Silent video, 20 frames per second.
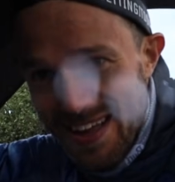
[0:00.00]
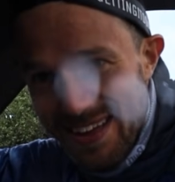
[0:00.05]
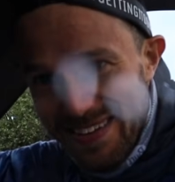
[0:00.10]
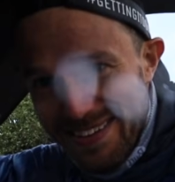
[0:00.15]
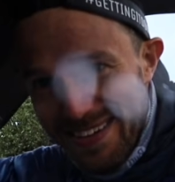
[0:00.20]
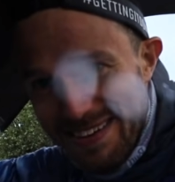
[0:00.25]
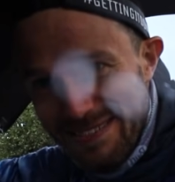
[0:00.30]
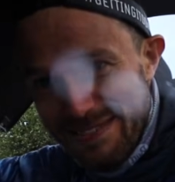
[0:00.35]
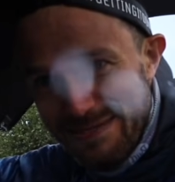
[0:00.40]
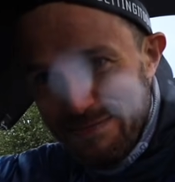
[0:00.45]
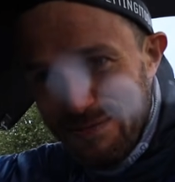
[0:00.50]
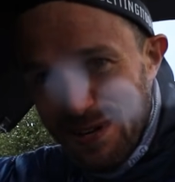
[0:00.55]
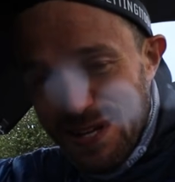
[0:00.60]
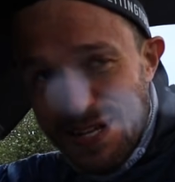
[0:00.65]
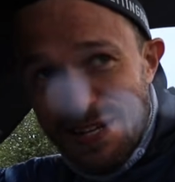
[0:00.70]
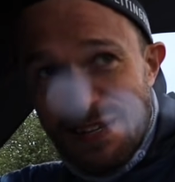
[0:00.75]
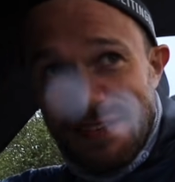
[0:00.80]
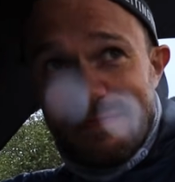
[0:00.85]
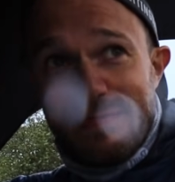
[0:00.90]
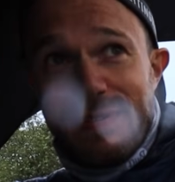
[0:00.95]
Sarah's pretty
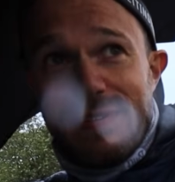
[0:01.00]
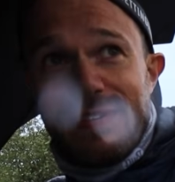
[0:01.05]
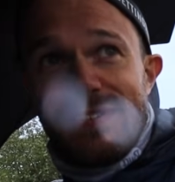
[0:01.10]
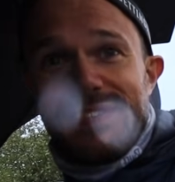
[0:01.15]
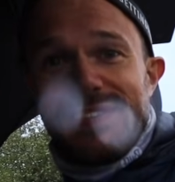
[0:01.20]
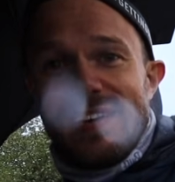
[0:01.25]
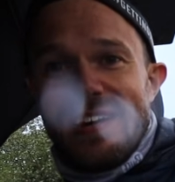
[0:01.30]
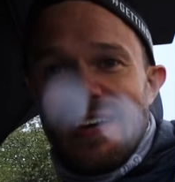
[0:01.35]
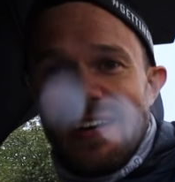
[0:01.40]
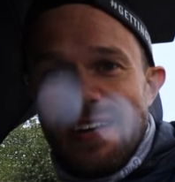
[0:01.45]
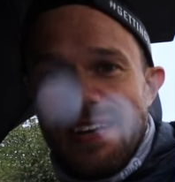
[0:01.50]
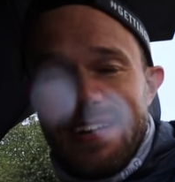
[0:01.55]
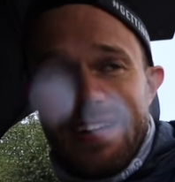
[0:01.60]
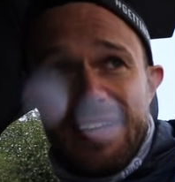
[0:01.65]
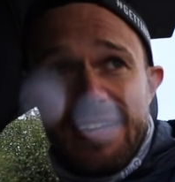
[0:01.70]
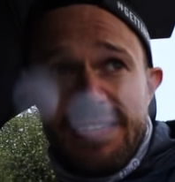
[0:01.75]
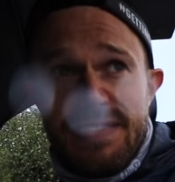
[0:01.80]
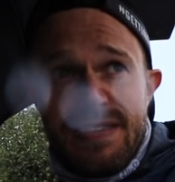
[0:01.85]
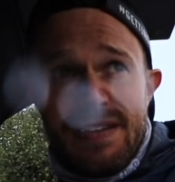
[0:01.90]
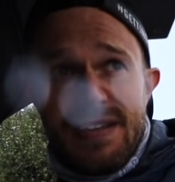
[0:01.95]
good spirits there.
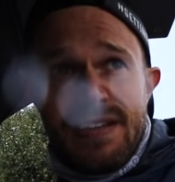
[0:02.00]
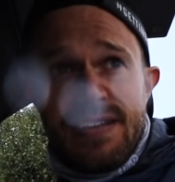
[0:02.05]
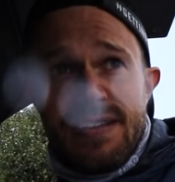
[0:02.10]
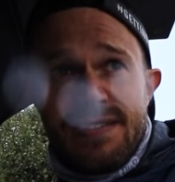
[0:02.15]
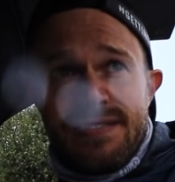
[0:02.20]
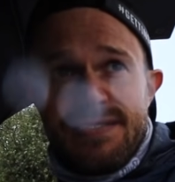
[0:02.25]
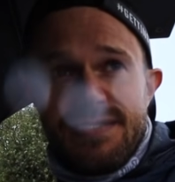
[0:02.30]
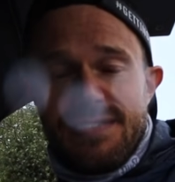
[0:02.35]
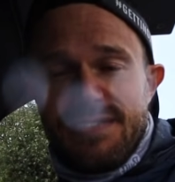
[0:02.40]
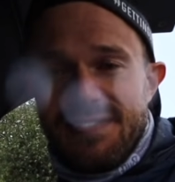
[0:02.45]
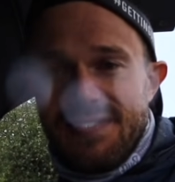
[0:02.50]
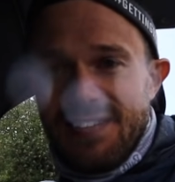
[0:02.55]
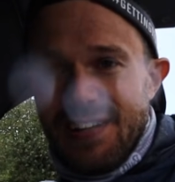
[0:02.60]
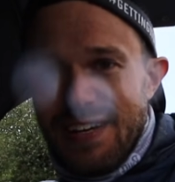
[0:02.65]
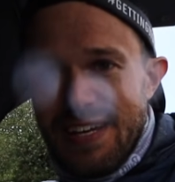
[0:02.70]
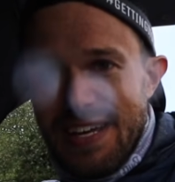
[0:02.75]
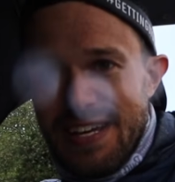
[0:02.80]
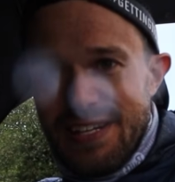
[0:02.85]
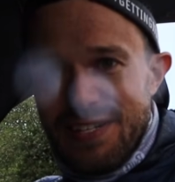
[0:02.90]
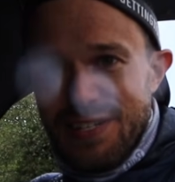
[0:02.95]
Sort of
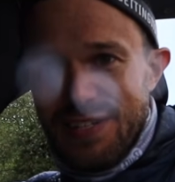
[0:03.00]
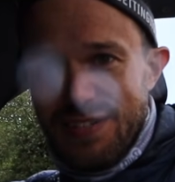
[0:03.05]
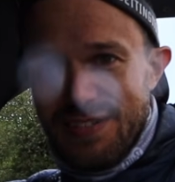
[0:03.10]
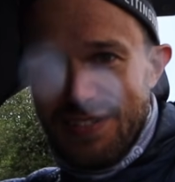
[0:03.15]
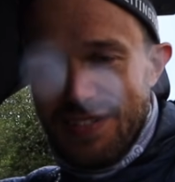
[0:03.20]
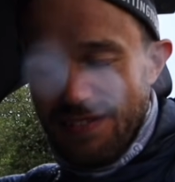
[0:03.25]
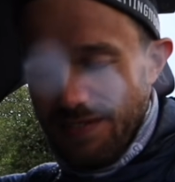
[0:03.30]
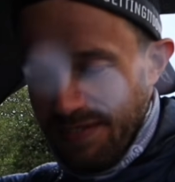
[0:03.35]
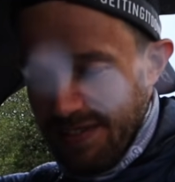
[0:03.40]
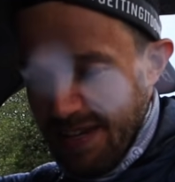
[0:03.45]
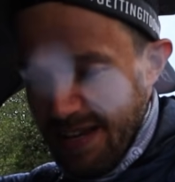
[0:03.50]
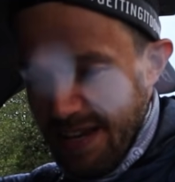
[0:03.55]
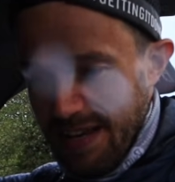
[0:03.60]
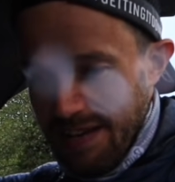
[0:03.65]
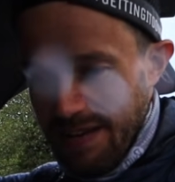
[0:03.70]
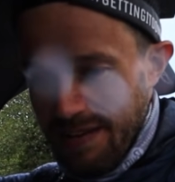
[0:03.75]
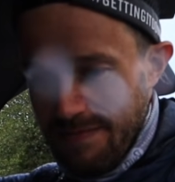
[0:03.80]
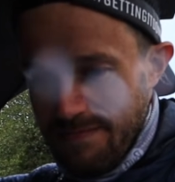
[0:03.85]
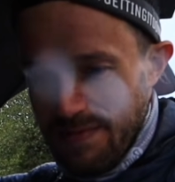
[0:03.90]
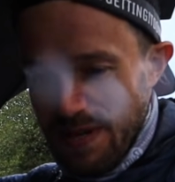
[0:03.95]
slight issues she was
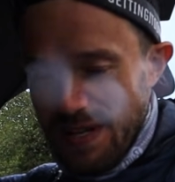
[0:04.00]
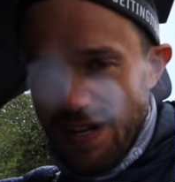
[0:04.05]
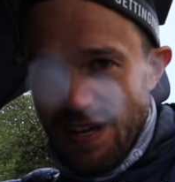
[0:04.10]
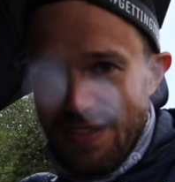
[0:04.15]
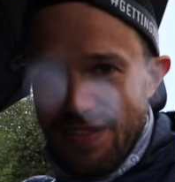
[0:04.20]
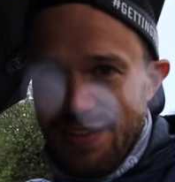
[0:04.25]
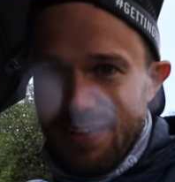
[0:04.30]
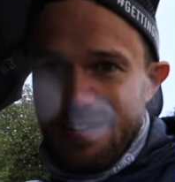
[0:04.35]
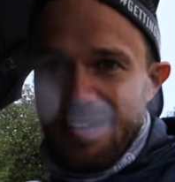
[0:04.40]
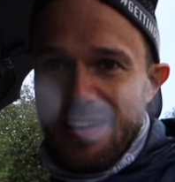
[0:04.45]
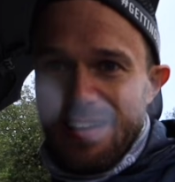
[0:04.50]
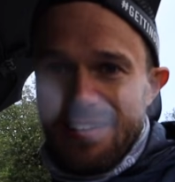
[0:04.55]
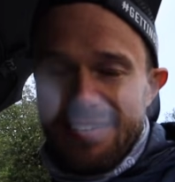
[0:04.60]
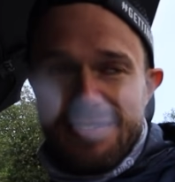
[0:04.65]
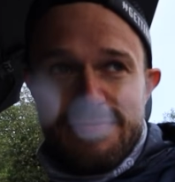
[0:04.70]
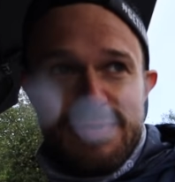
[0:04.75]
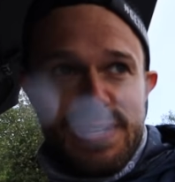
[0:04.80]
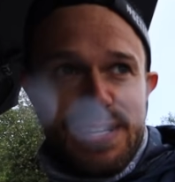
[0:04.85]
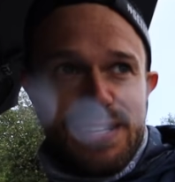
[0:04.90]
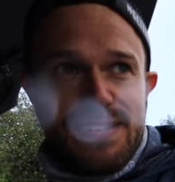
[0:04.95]
saying, but nothing uh,
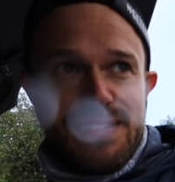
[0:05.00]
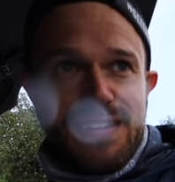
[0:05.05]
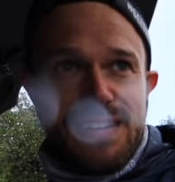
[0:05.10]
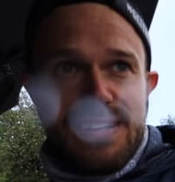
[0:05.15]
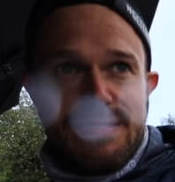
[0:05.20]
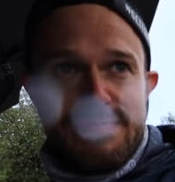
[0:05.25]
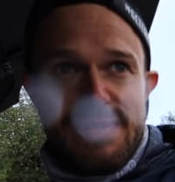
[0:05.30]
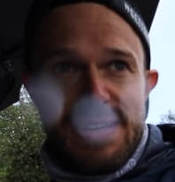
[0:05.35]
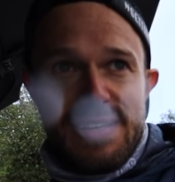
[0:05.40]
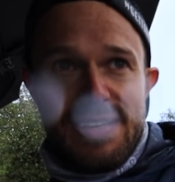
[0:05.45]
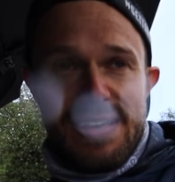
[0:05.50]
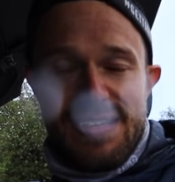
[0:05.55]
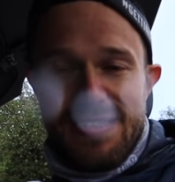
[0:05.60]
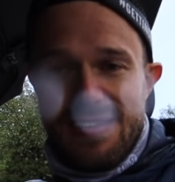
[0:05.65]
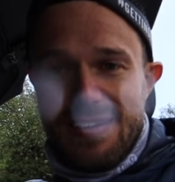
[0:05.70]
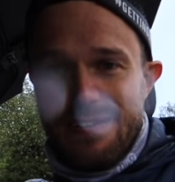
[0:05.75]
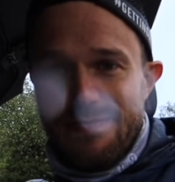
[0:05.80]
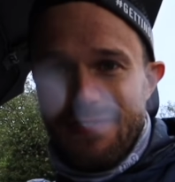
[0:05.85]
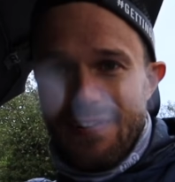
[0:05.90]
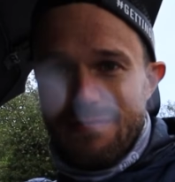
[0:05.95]
to be concerned about. Yeah,
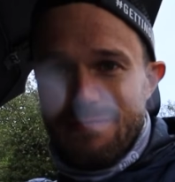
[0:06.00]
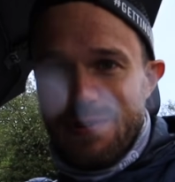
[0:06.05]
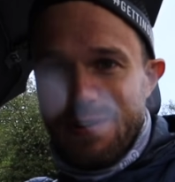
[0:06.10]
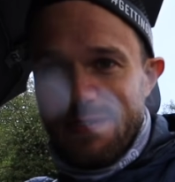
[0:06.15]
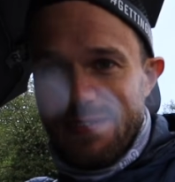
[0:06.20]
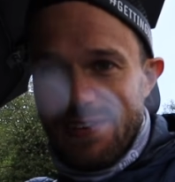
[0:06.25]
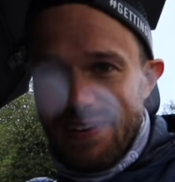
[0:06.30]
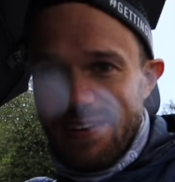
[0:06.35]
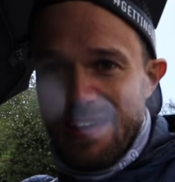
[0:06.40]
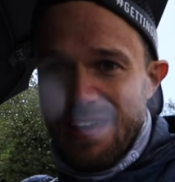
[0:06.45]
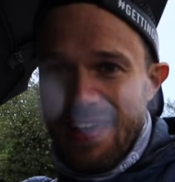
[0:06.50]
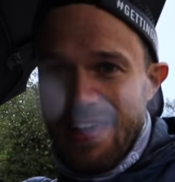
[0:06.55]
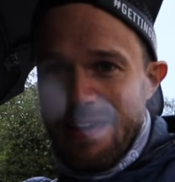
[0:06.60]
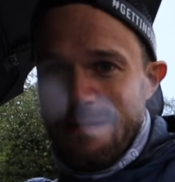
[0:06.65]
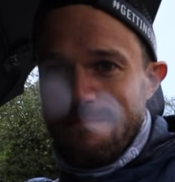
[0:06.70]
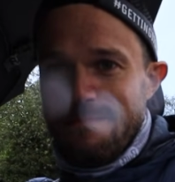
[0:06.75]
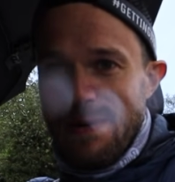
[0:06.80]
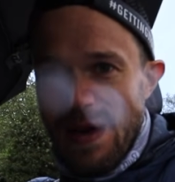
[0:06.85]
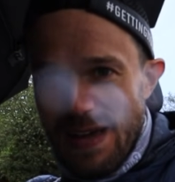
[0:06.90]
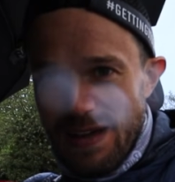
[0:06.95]
thirty-five miles in,
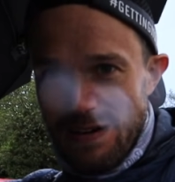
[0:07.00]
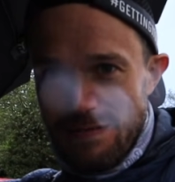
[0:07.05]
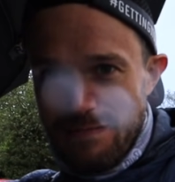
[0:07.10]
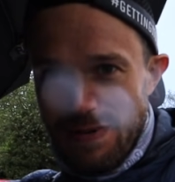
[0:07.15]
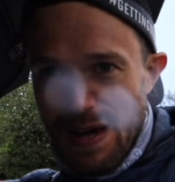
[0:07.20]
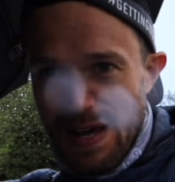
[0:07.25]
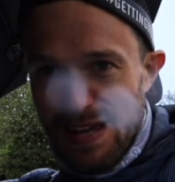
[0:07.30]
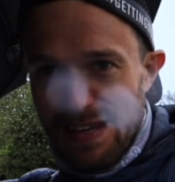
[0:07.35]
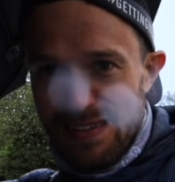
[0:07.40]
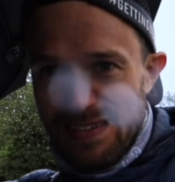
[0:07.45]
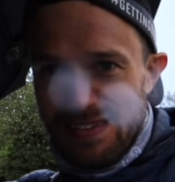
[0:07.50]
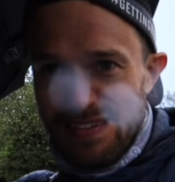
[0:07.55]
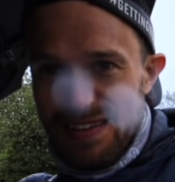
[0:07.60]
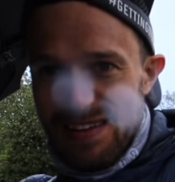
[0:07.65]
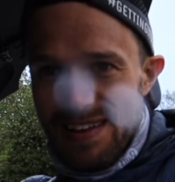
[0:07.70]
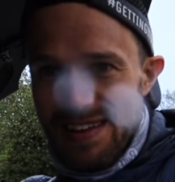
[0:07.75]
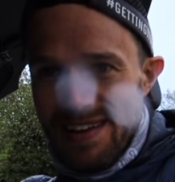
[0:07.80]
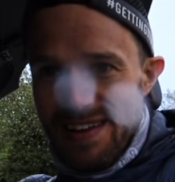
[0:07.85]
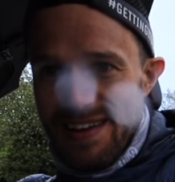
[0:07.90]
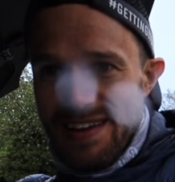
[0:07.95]
bang on pace.
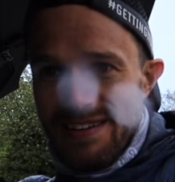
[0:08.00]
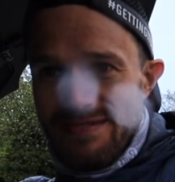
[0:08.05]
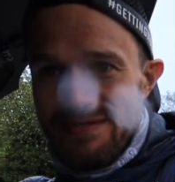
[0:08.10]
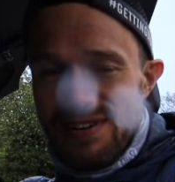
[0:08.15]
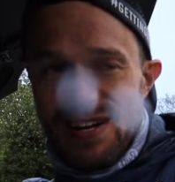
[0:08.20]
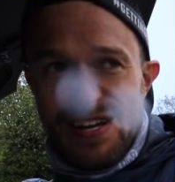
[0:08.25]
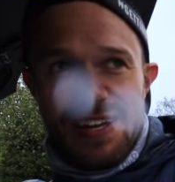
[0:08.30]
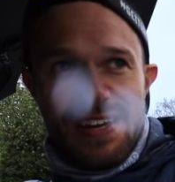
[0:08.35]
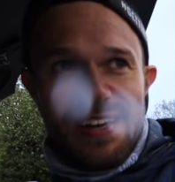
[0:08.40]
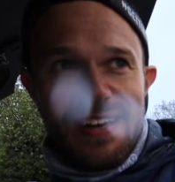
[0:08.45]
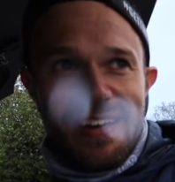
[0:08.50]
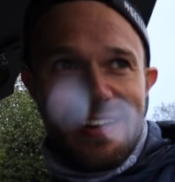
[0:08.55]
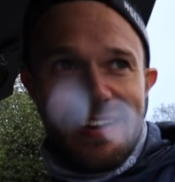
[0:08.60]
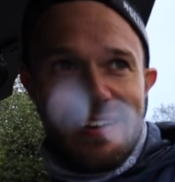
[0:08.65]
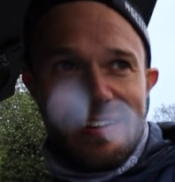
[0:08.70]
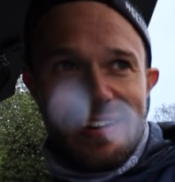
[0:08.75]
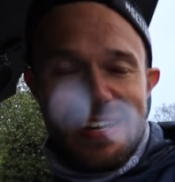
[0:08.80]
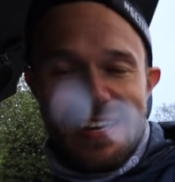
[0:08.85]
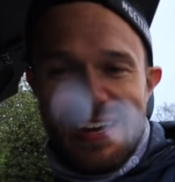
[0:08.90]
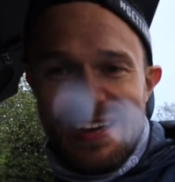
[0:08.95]
Right,
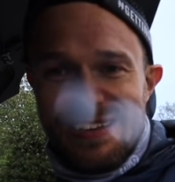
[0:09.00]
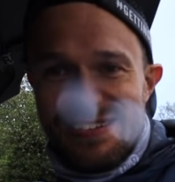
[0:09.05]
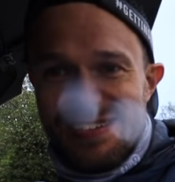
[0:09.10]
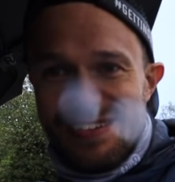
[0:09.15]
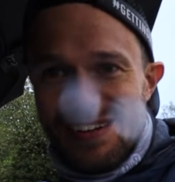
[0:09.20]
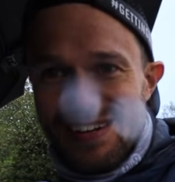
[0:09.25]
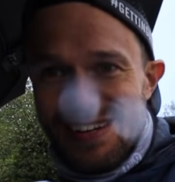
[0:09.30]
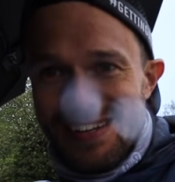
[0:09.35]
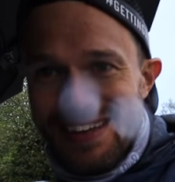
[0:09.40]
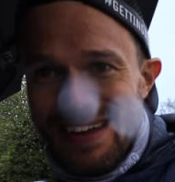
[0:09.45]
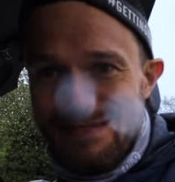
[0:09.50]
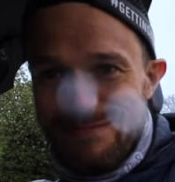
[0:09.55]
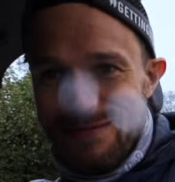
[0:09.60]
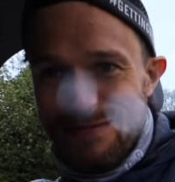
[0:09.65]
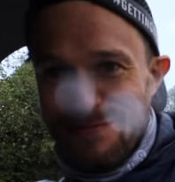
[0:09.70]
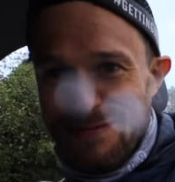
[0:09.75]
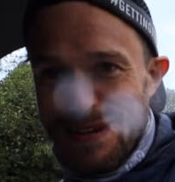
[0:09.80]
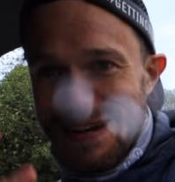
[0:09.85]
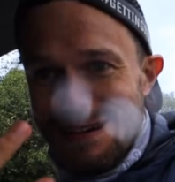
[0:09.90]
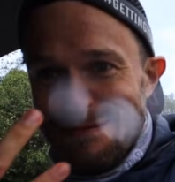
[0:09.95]
I'm gonna get inside, get
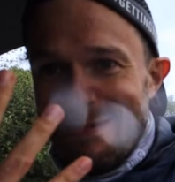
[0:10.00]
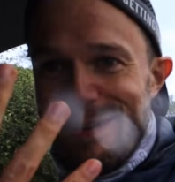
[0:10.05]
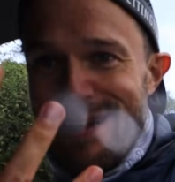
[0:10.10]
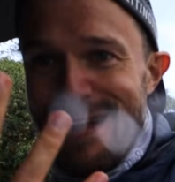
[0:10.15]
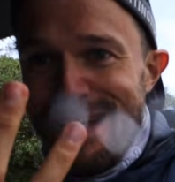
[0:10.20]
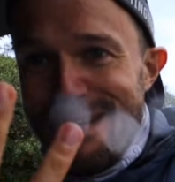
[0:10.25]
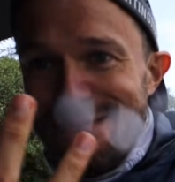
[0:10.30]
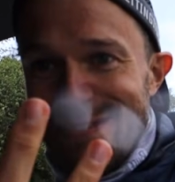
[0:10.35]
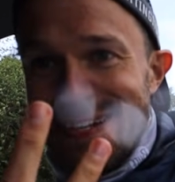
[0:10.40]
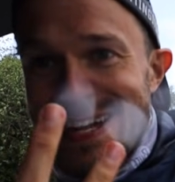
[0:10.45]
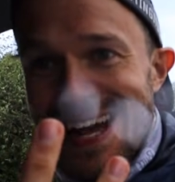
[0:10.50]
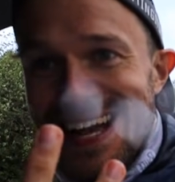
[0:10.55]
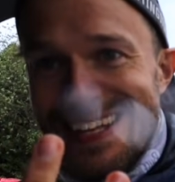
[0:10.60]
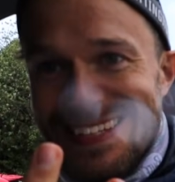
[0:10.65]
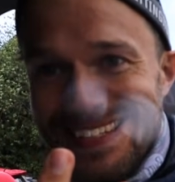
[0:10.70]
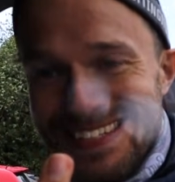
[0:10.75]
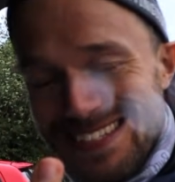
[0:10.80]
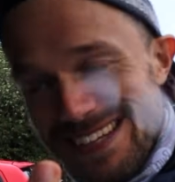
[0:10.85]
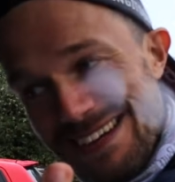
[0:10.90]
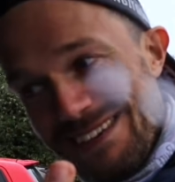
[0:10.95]
warmed up. My
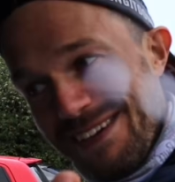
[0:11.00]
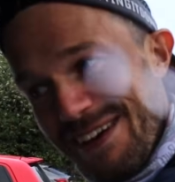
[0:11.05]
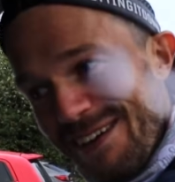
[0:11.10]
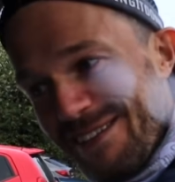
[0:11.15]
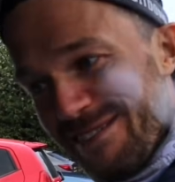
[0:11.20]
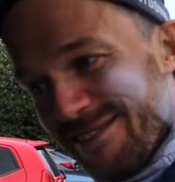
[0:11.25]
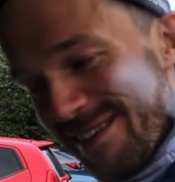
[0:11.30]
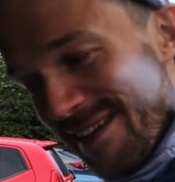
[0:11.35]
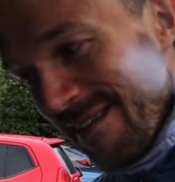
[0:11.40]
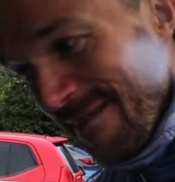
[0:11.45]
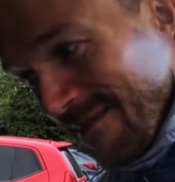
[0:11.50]
hands are so cold.